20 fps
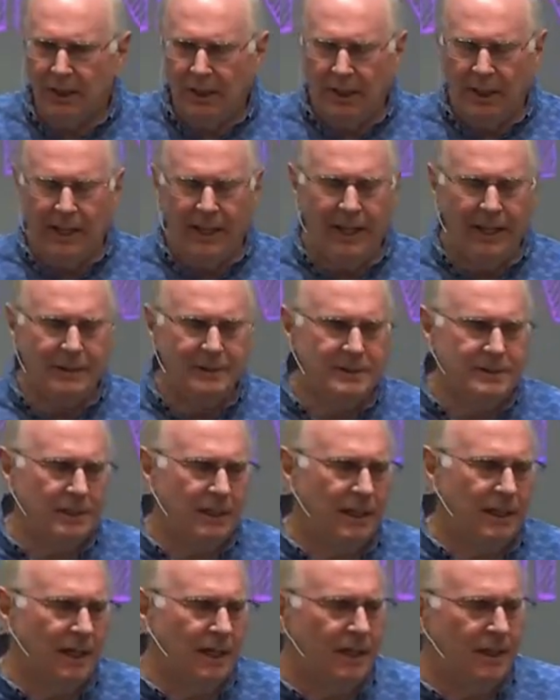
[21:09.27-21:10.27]
and
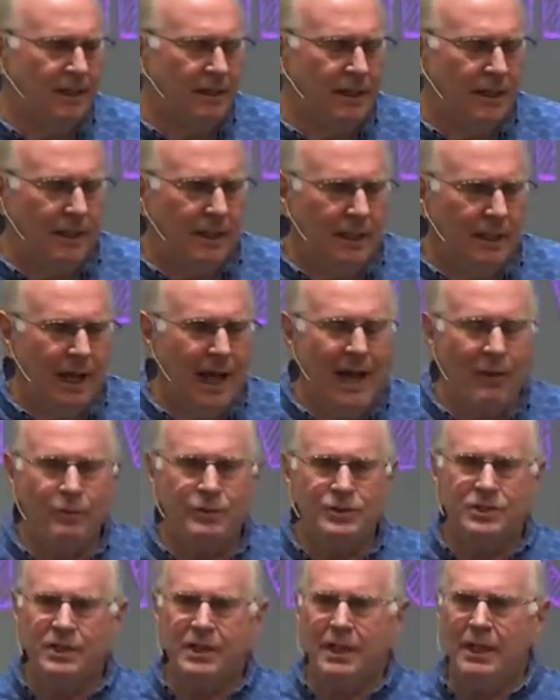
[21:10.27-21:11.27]
I
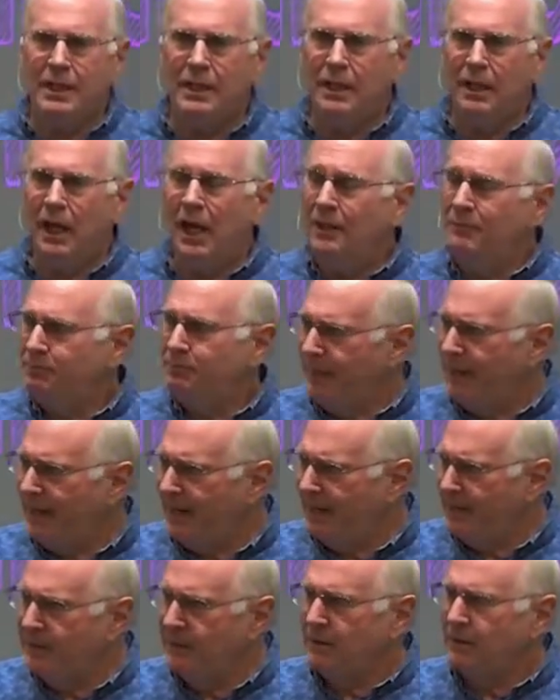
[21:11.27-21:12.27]
was the
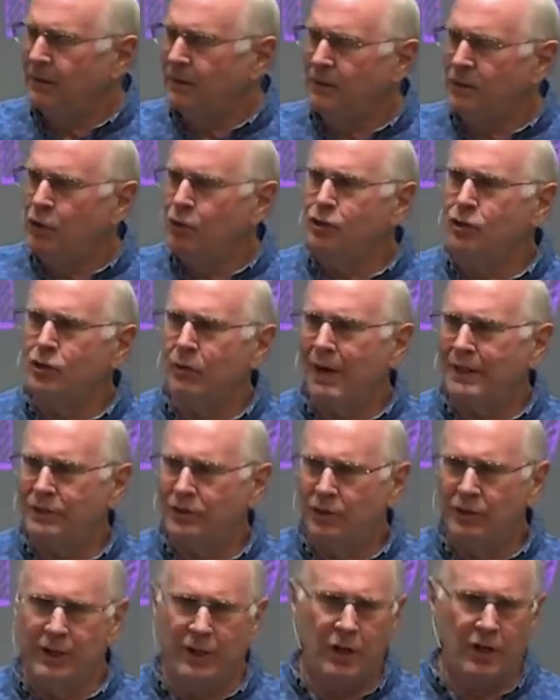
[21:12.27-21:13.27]
unpaid youth director in our